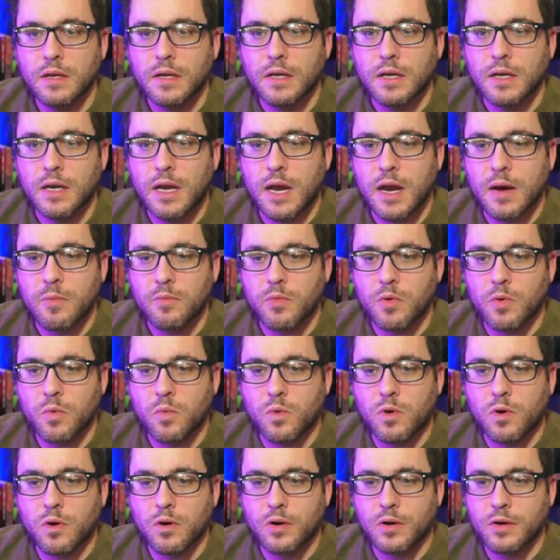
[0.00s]
camera
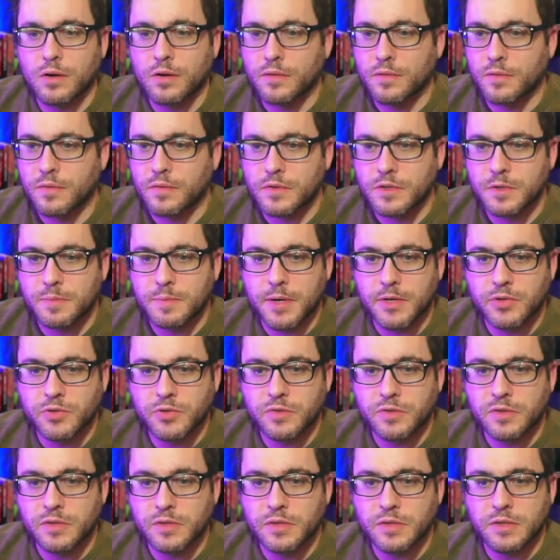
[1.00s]
work, for
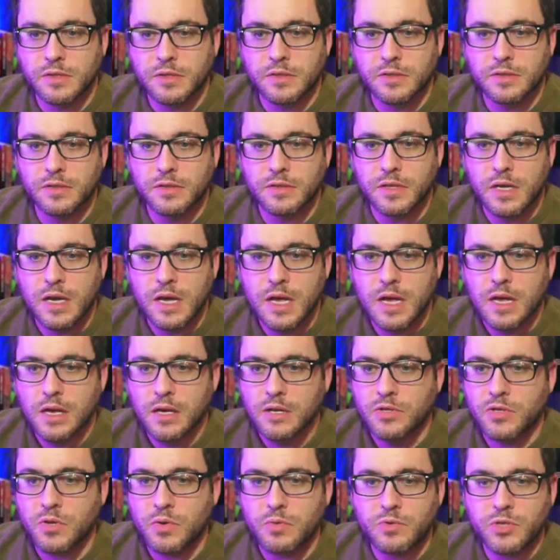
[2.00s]
special skills.
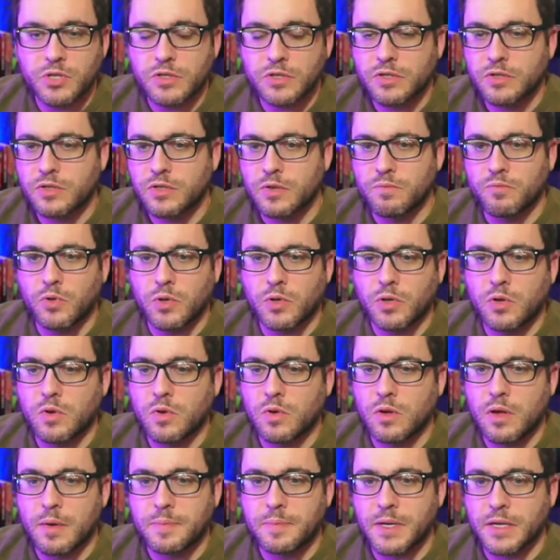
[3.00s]
So just some really
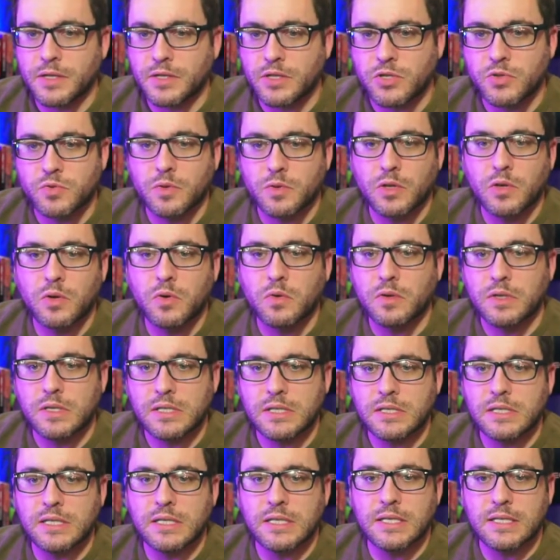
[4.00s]
cool updates. It's really cool to
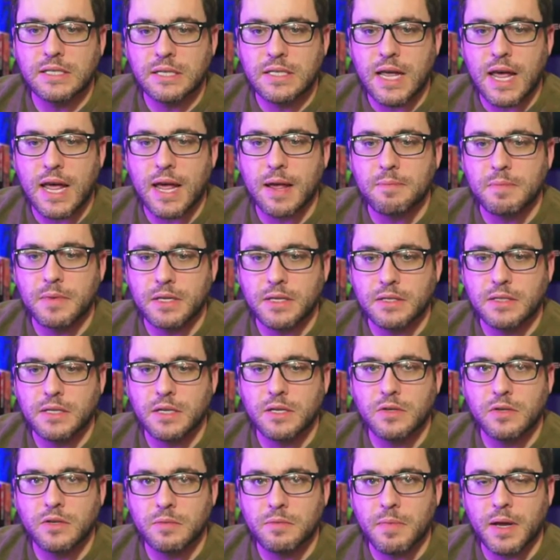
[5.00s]
see this game
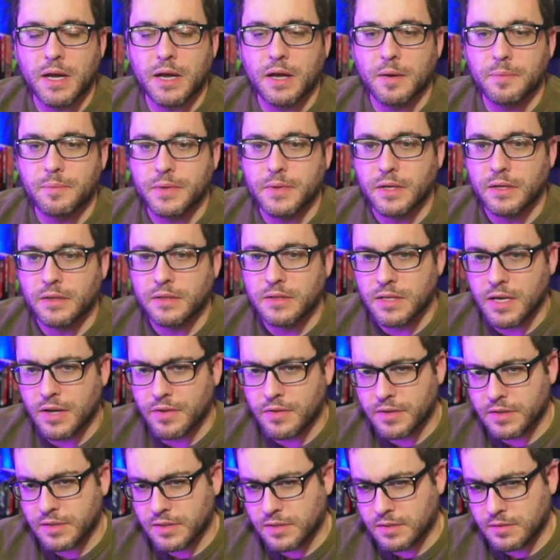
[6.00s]
continue to make updates. Now
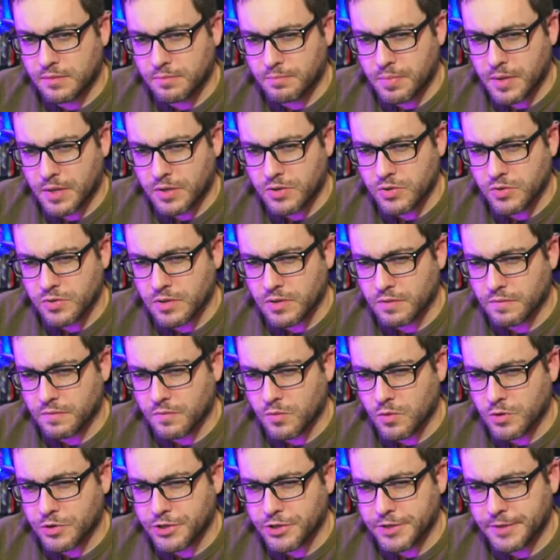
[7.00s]
this picture's
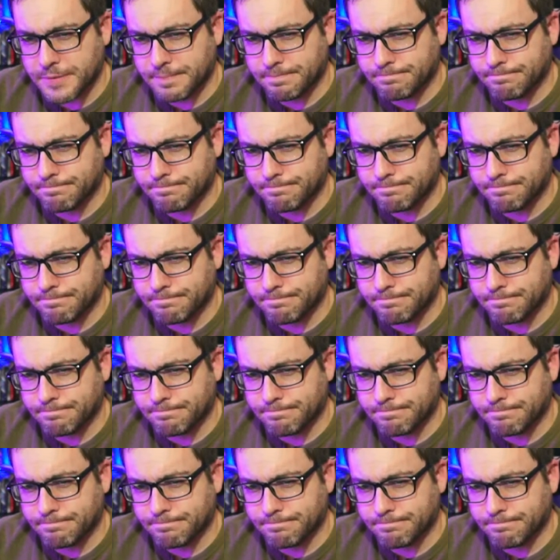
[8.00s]
unfortunate.